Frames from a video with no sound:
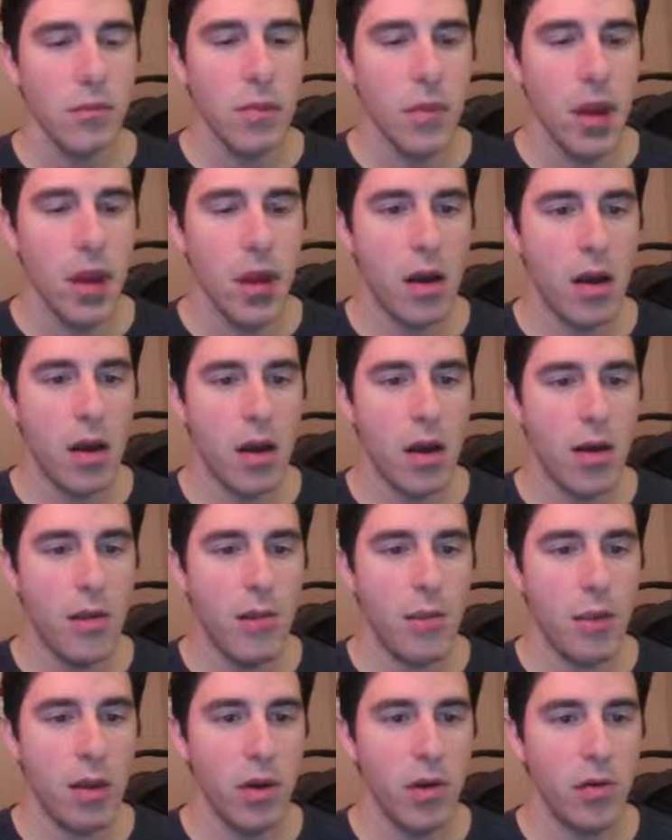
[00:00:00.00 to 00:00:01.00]

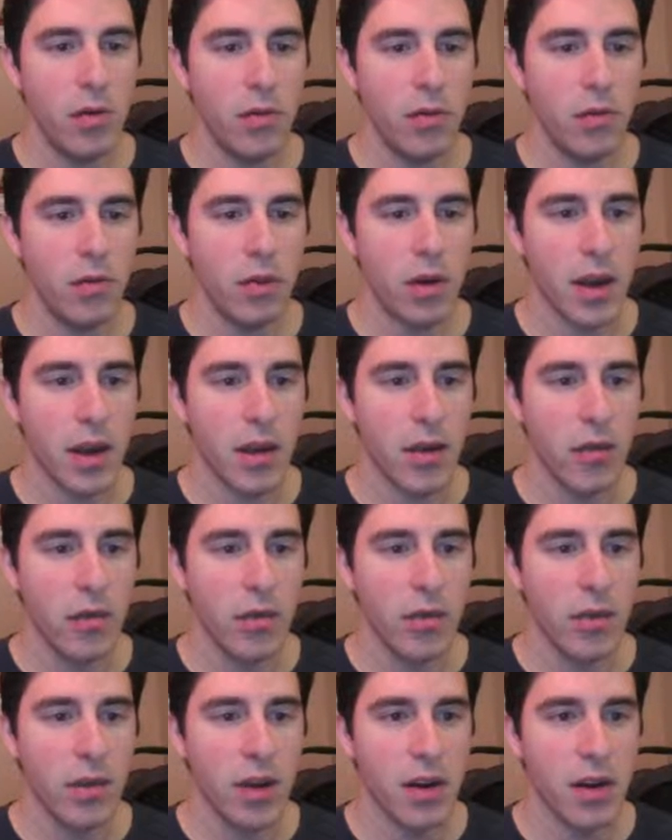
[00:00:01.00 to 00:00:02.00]
Oh, okay,
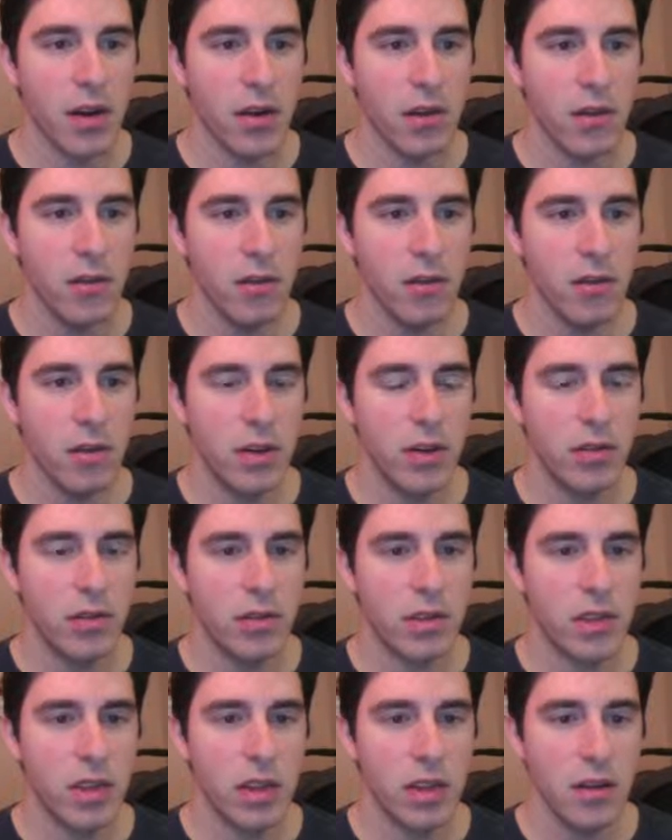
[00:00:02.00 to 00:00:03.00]
going there.
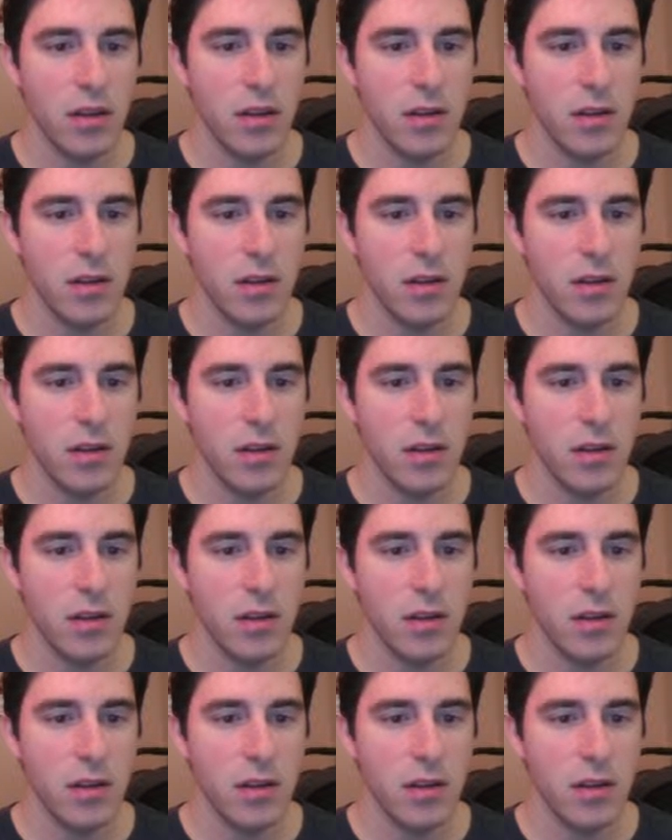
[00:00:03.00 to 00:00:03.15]
Interesting.